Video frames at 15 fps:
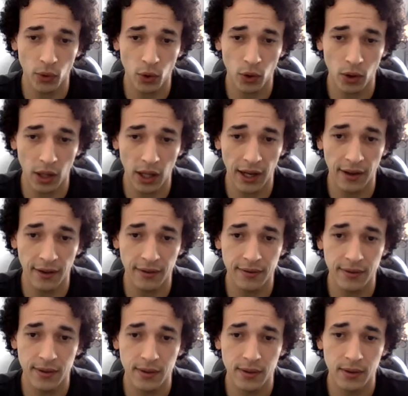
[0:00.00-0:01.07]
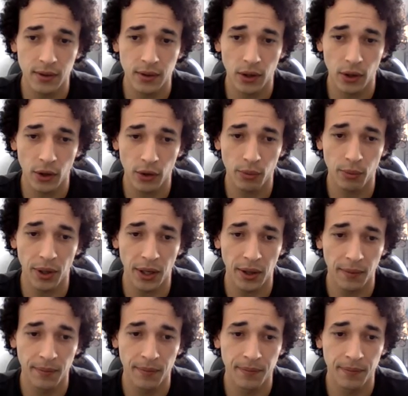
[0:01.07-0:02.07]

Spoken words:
for our lives could be.